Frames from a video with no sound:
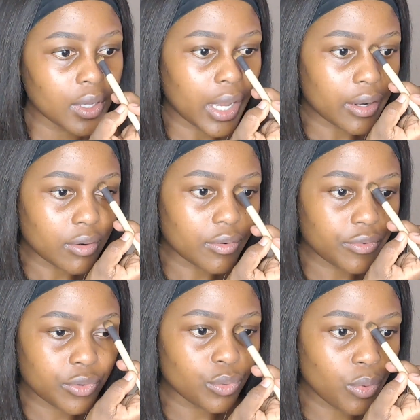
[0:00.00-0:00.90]
I don't know if
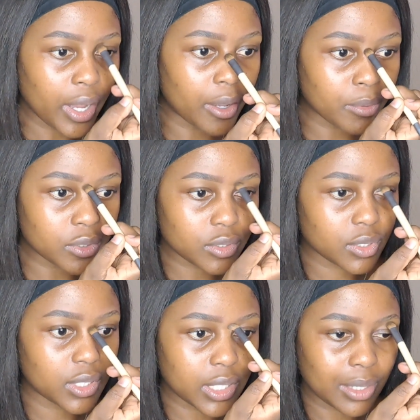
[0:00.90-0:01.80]
you're able to
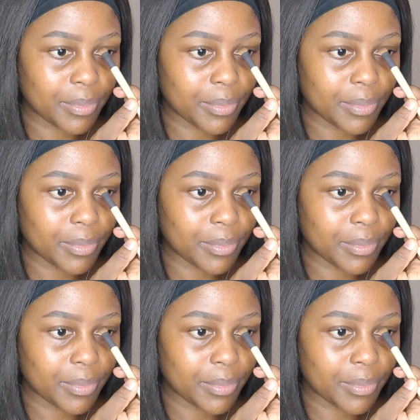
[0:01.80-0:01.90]
see that,